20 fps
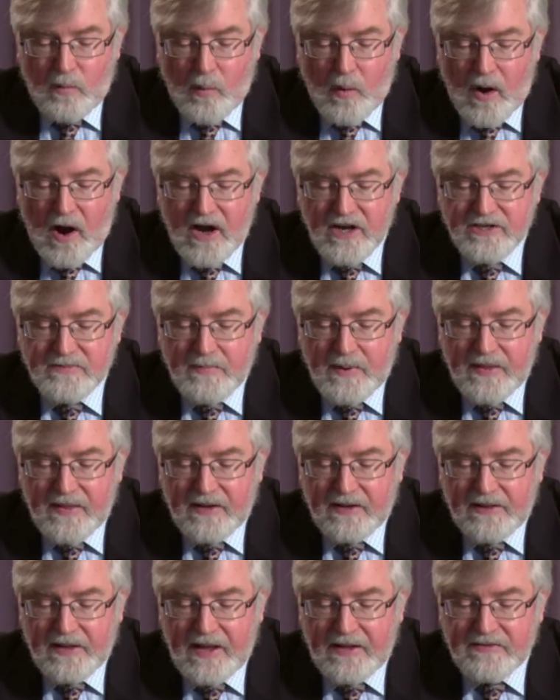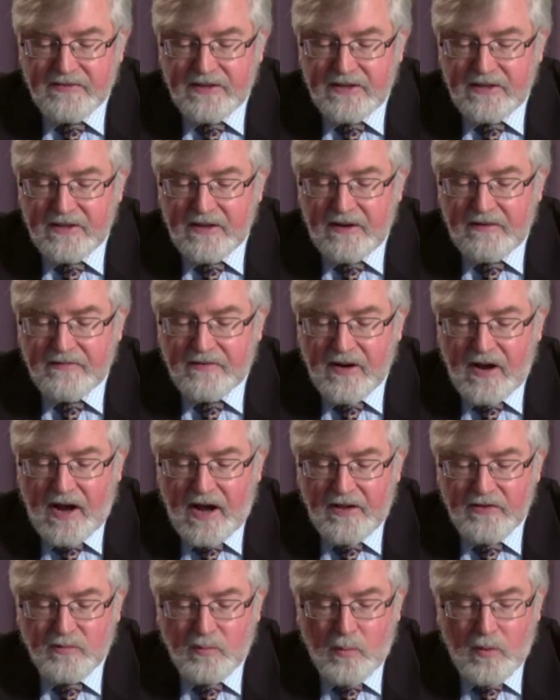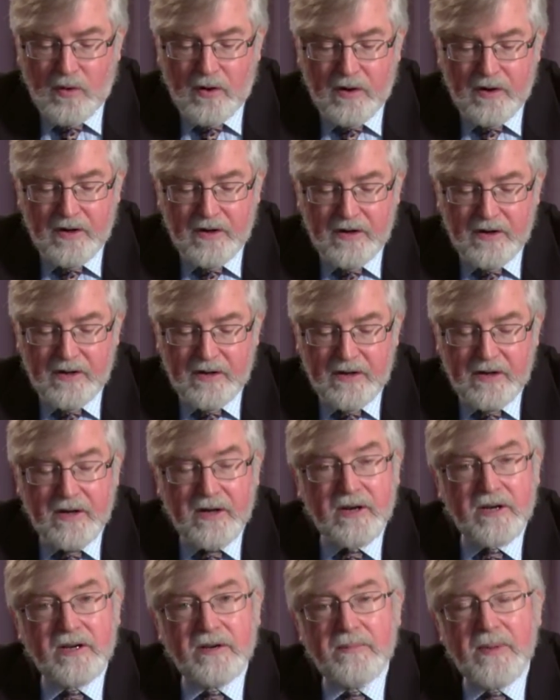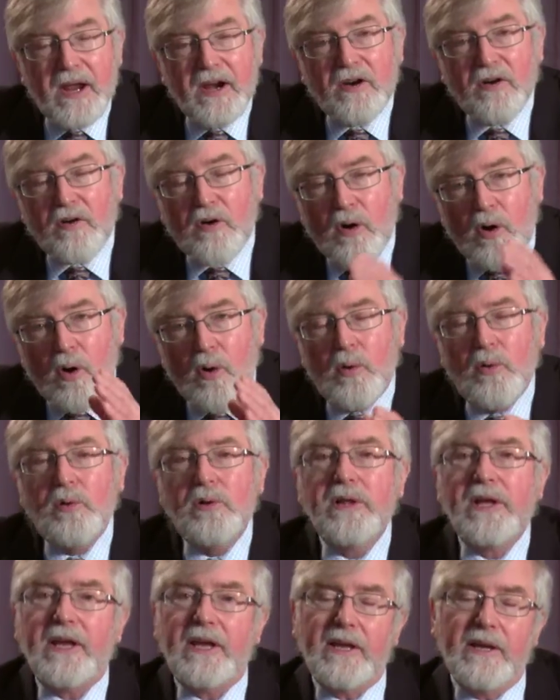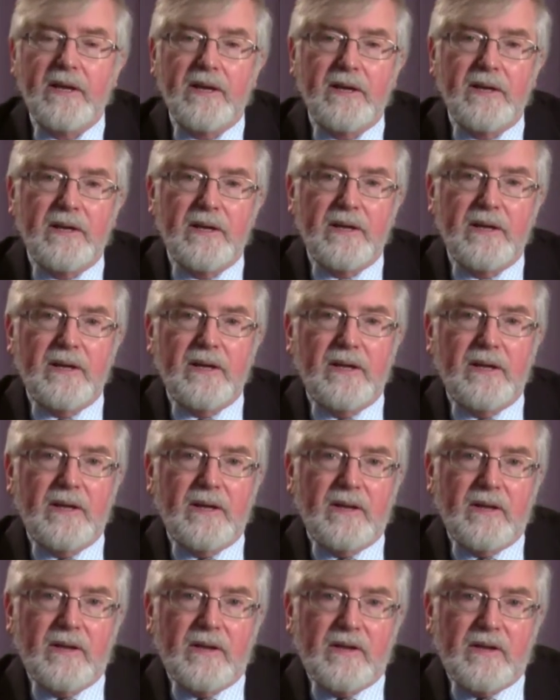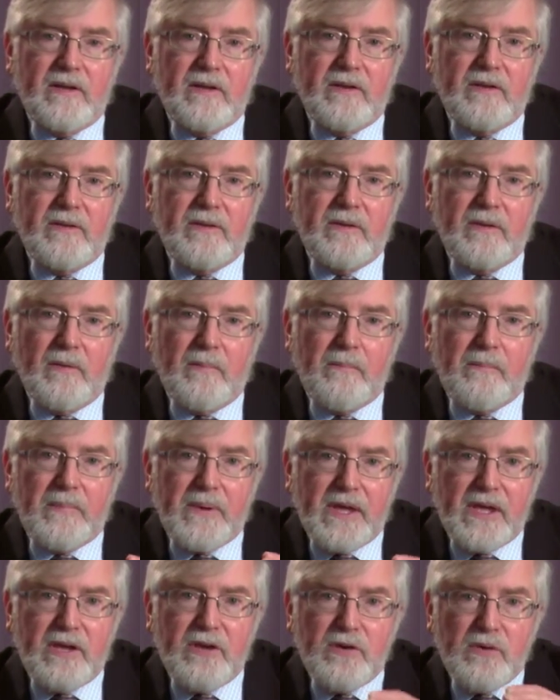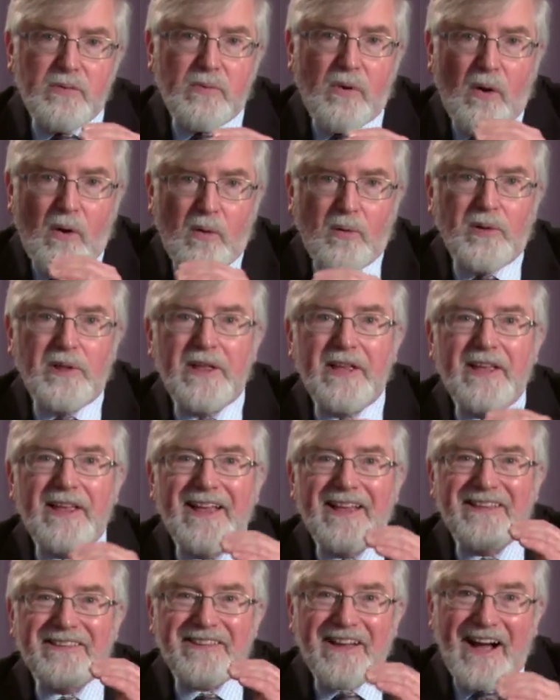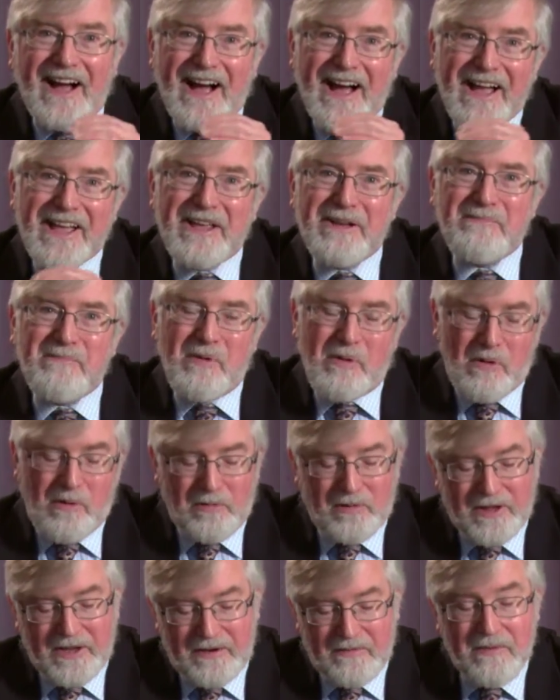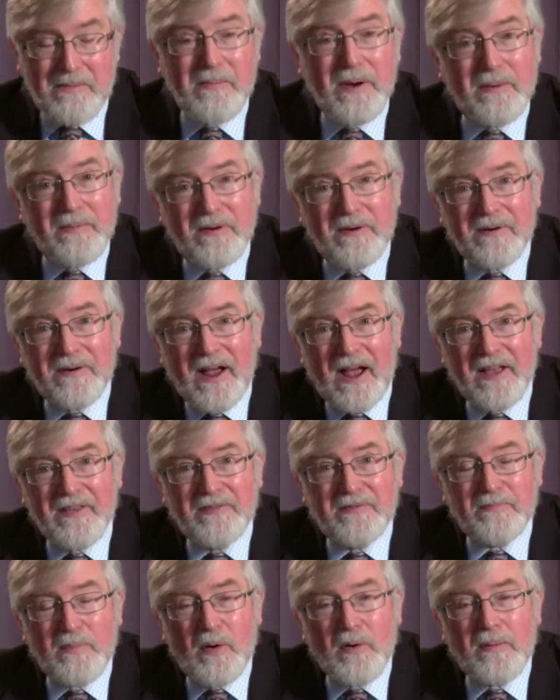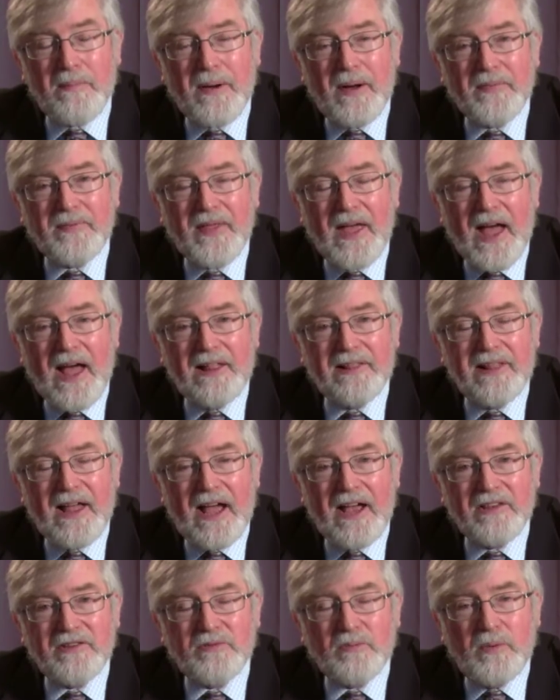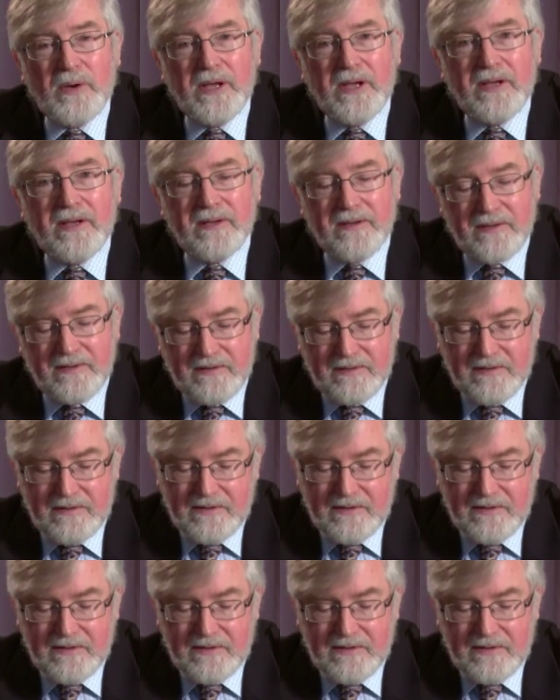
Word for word: washed by the cleansing of God's word, to make her holy. You know, be you holy as I am holy. Remember, I spoke about that last week.